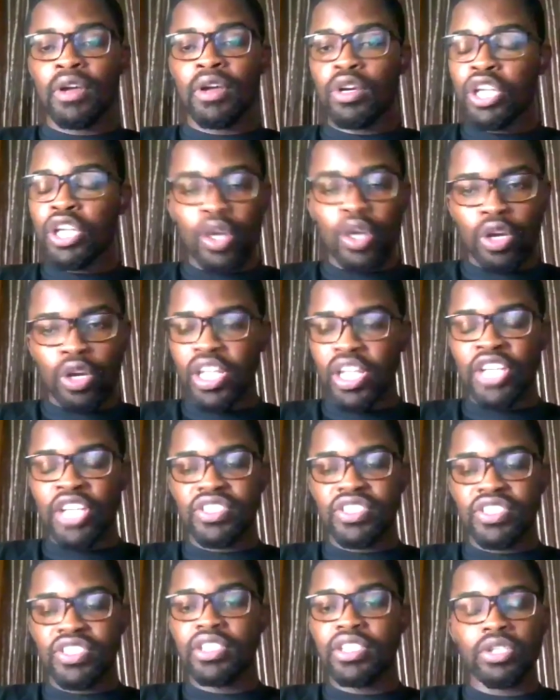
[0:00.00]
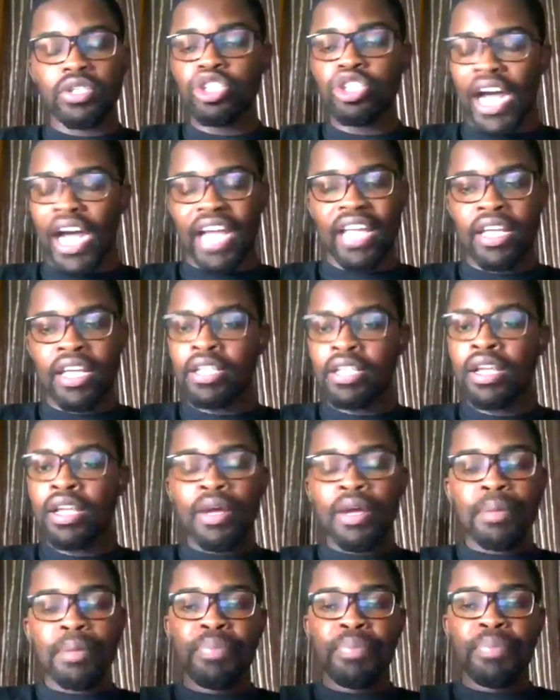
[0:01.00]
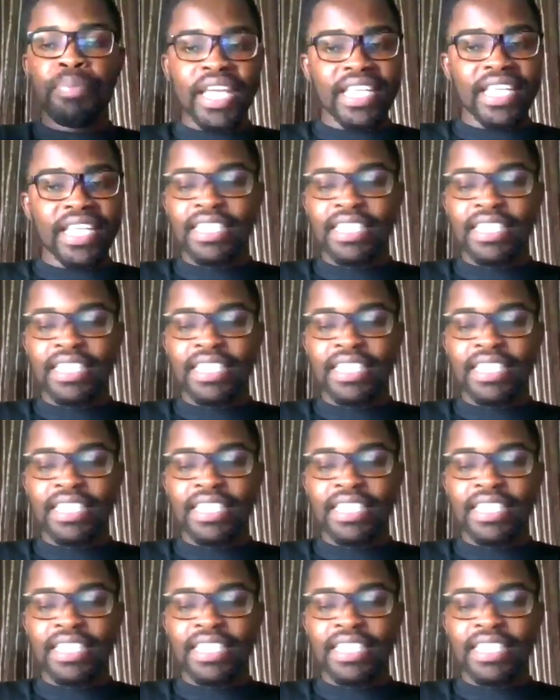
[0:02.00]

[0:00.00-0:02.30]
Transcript: institution you are in, be it